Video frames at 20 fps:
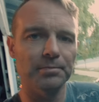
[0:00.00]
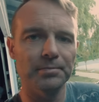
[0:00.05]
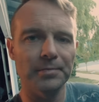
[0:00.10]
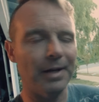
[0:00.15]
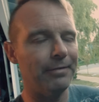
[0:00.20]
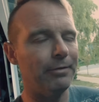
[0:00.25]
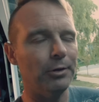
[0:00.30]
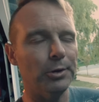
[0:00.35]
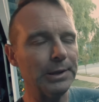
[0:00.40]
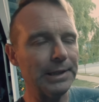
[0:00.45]

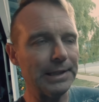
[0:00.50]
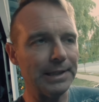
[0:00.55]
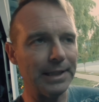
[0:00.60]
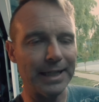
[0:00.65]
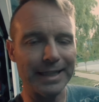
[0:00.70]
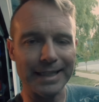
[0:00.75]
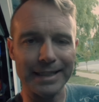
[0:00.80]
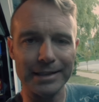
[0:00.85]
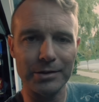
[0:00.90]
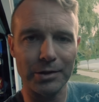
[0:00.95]
I've already
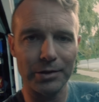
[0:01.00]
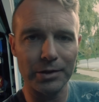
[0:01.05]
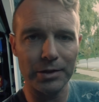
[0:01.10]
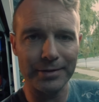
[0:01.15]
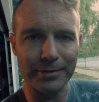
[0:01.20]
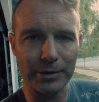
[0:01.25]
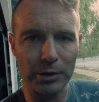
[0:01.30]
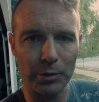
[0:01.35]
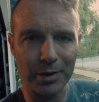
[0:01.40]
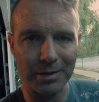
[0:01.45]
done it, so I don't
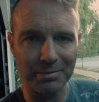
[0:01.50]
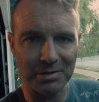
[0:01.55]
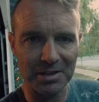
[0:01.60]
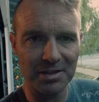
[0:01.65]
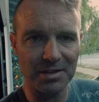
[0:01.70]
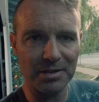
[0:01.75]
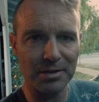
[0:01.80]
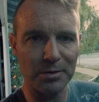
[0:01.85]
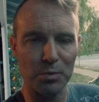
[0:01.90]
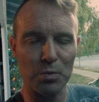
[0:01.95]
even know what I'm
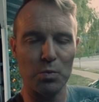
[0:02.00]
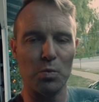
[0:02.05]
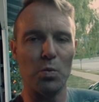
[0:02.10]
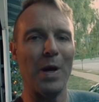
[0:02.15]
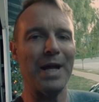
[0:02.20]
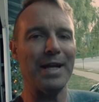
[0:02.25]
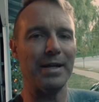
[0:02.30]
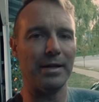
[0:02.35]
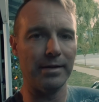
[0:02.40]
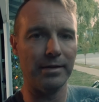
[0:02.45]

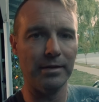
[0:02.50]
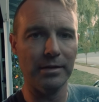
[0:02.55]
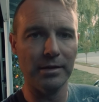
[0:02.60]
sweating.